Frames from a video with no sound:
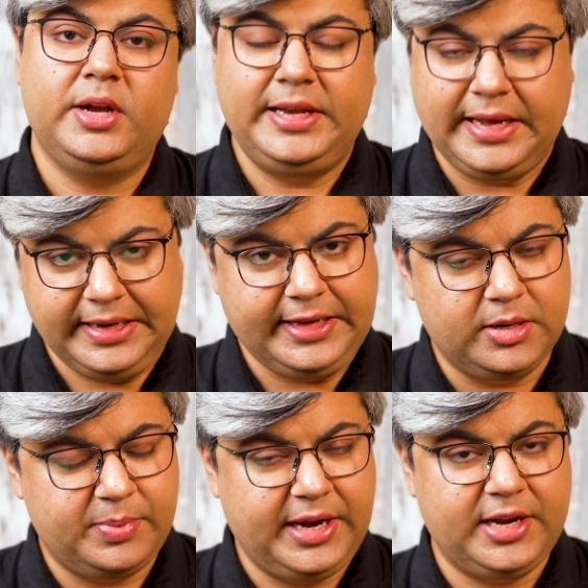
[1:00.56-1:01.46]

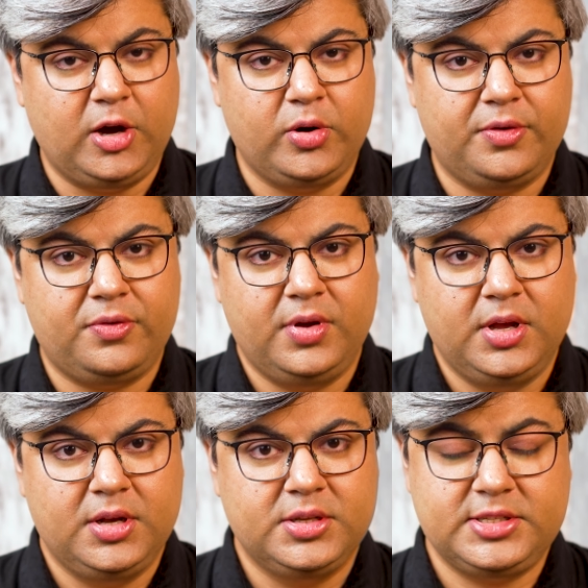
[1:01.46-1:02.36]
technical breakdown of
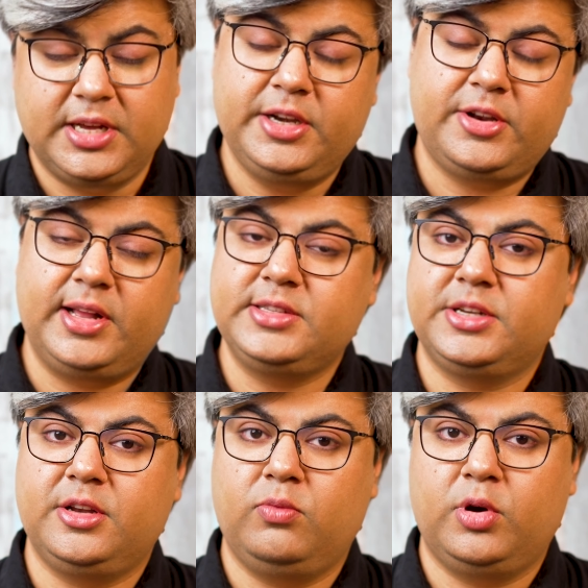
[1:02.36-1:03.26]
Sun
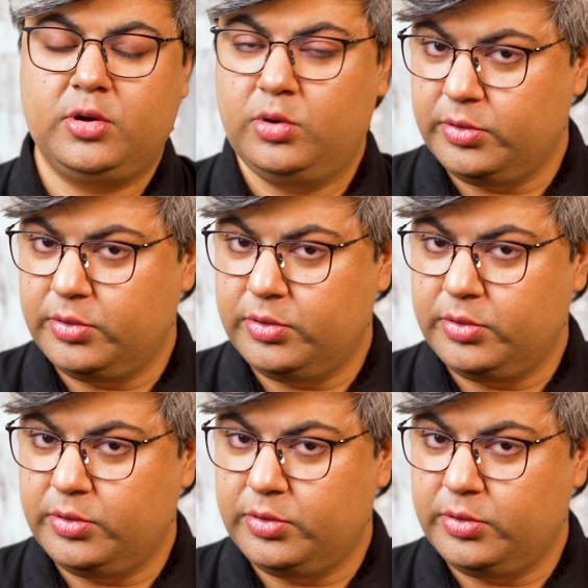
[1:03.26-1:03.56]
transit in Virgo.